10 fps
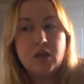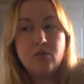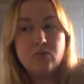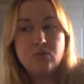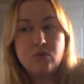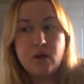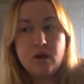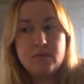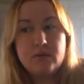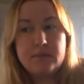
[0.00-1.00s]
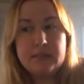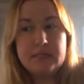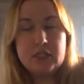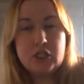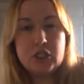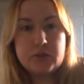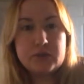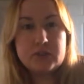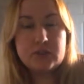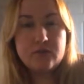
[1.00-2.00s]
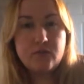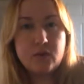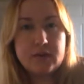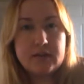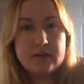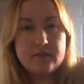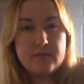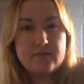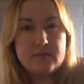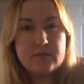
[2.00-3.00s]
probably close to 40 to 50